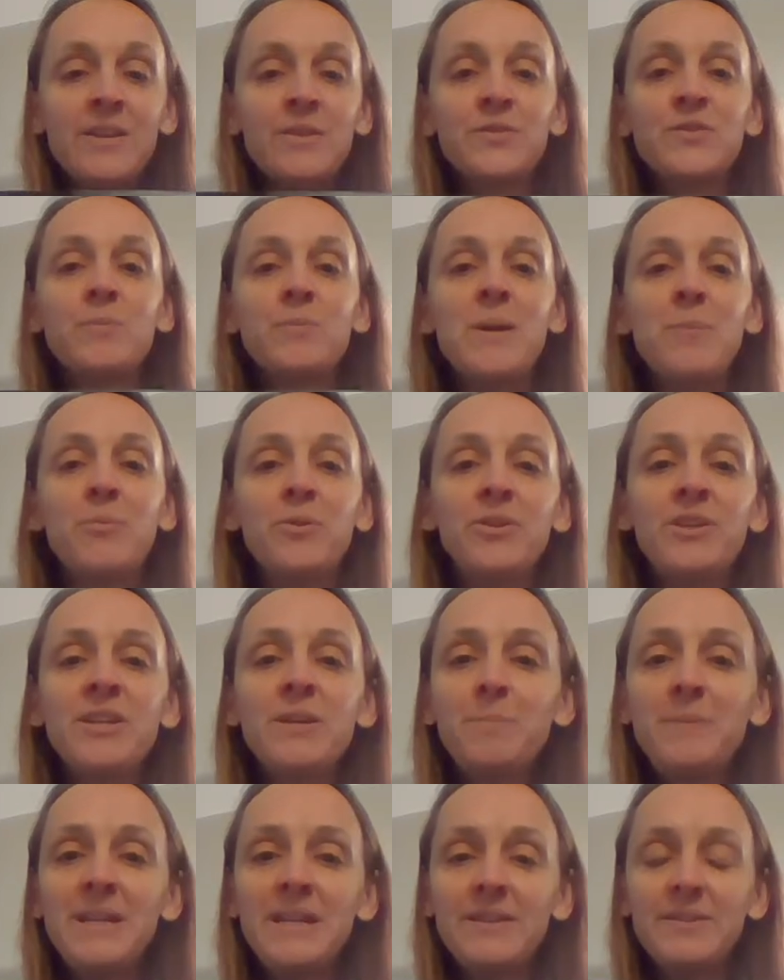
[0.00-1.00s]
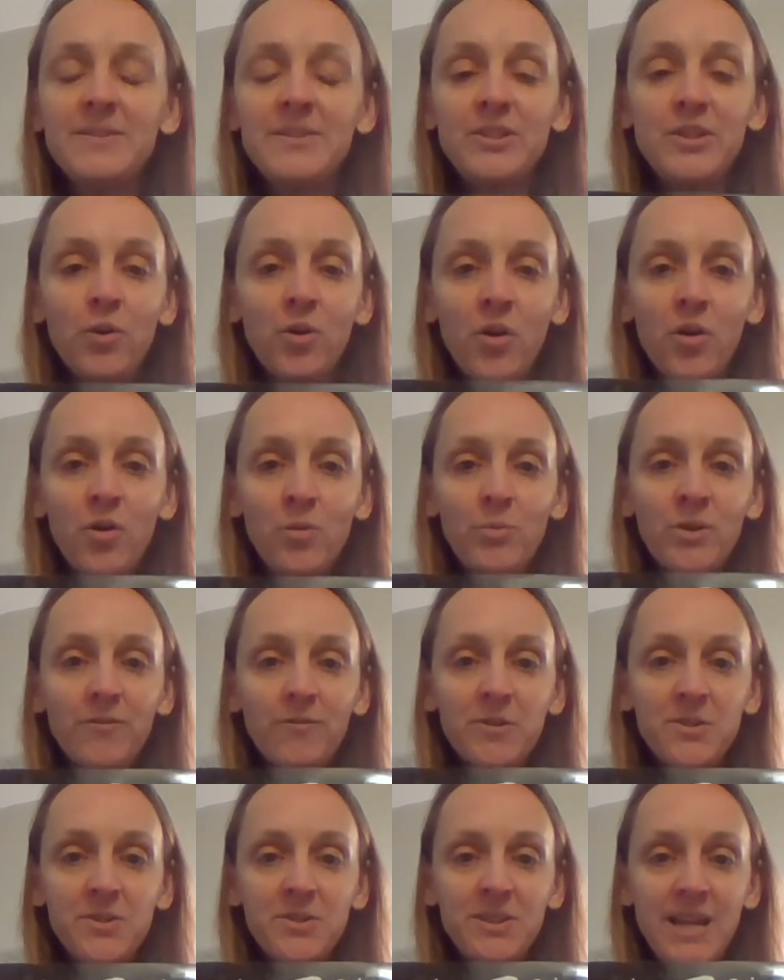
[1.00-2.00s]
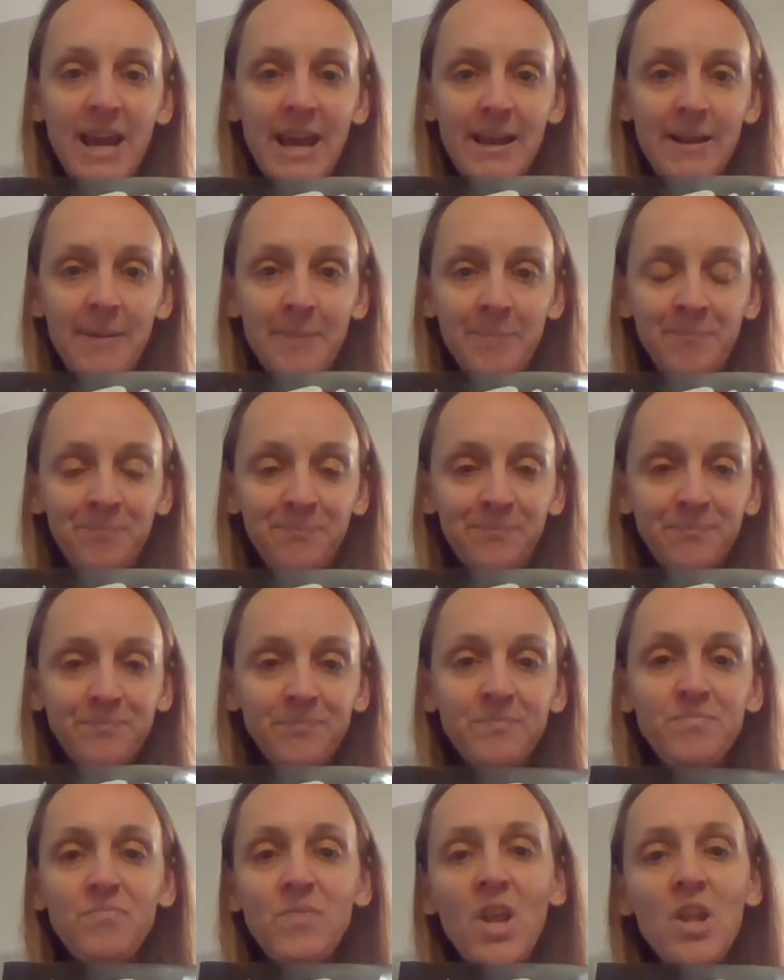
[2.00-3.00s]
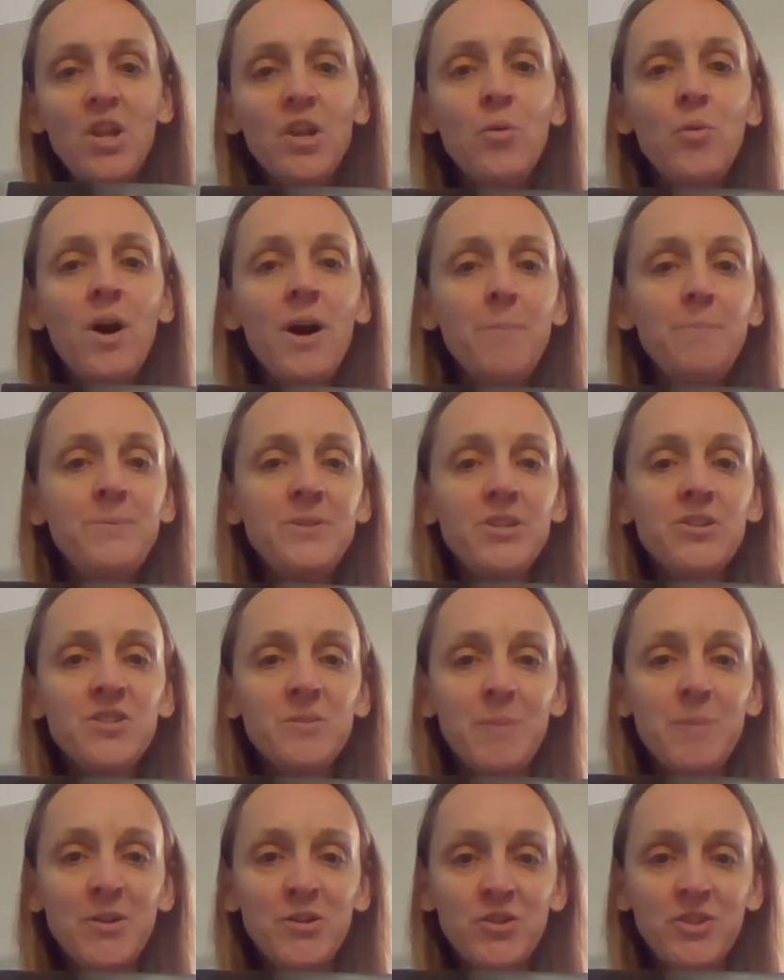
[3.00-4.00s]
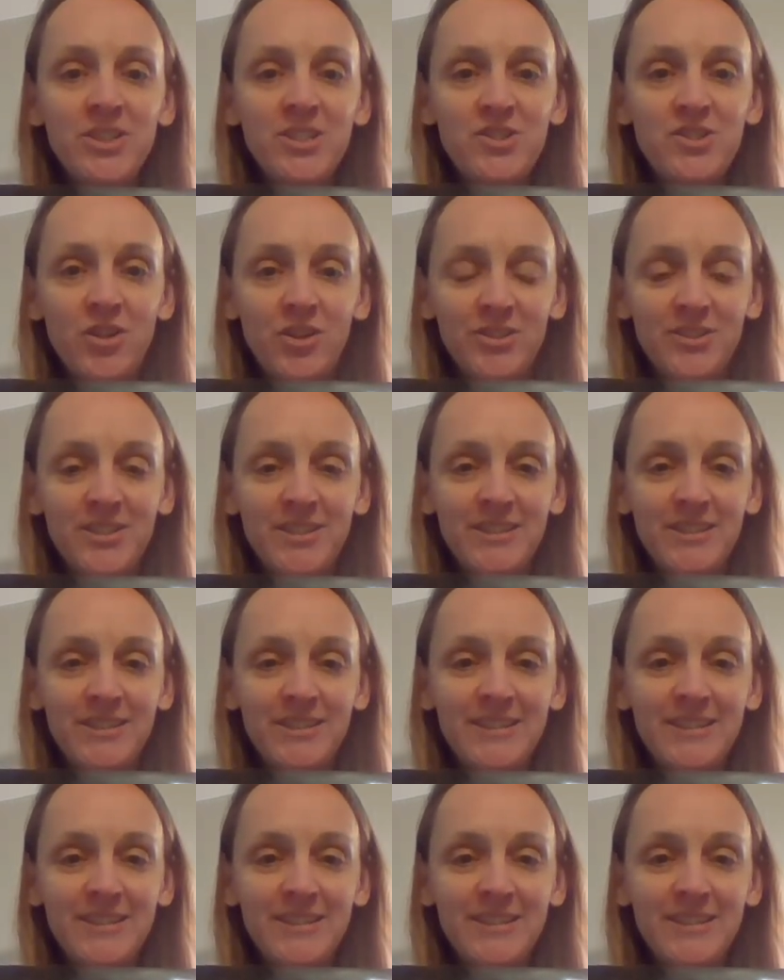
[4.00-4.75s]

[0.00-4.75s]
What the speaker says: So my brilliant bees, your homework for today, go up to your special adult.